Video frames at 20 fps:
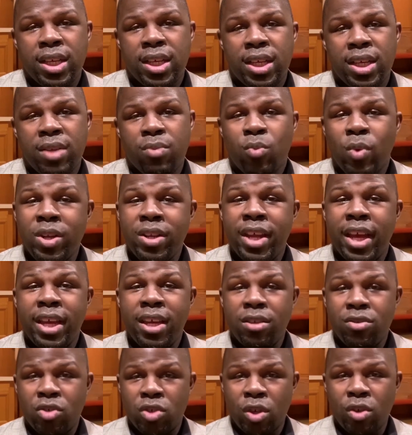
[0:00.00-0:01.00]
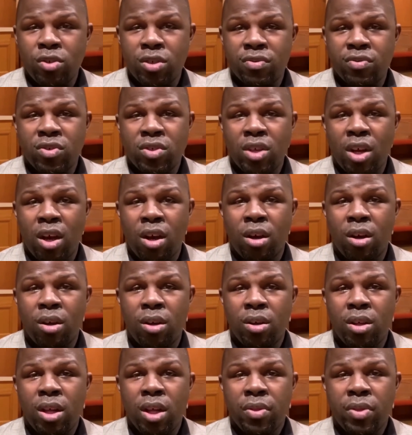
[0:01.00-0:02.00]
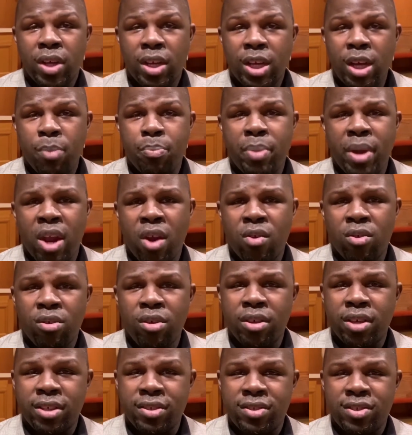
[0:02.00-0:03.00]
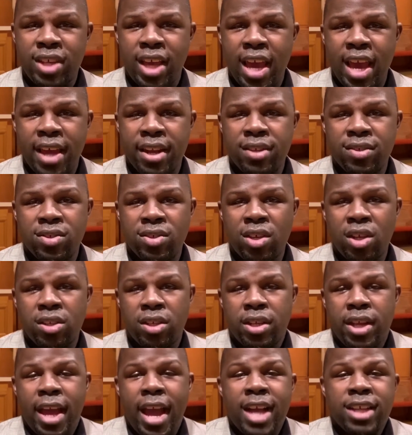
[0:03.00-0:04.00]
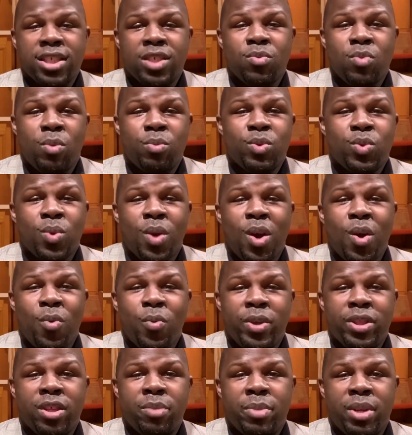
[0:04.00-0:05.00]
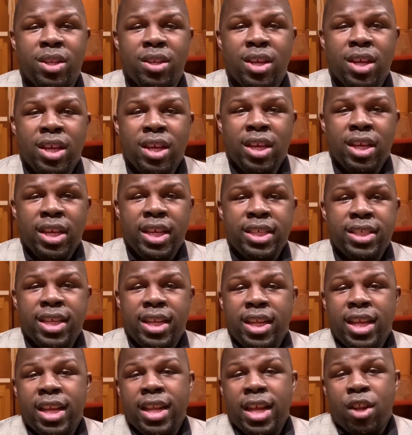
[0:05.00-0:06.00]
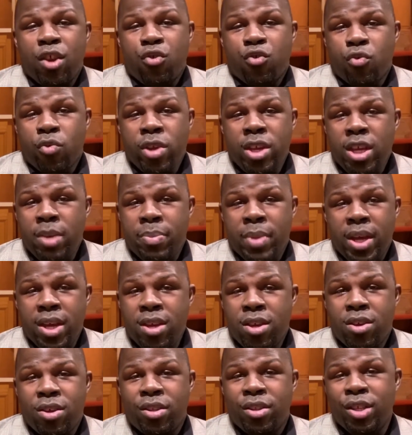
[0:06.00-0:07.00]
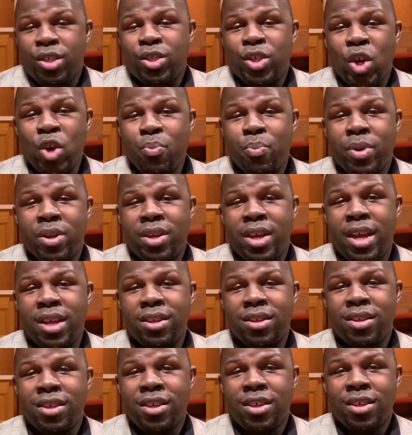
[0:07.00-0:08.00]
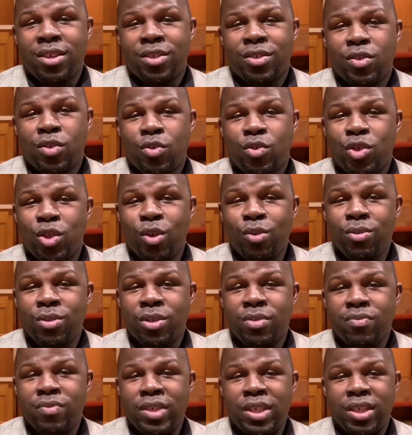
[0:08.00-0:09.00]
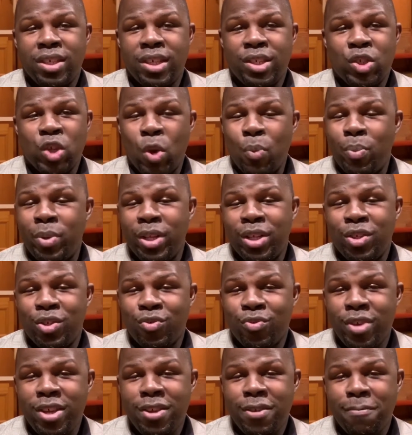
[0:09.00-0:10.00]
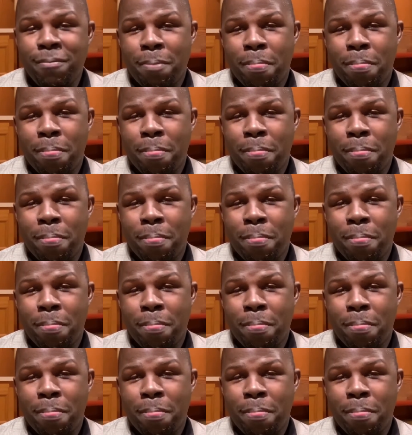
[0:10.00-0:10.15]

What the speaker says: And one day Joseph saw the cupbearer looking sad and sullen. They asked him what was wrong with him, and he said he had had a dream that he couldn't interpret, and so Joseph interpreted the dream.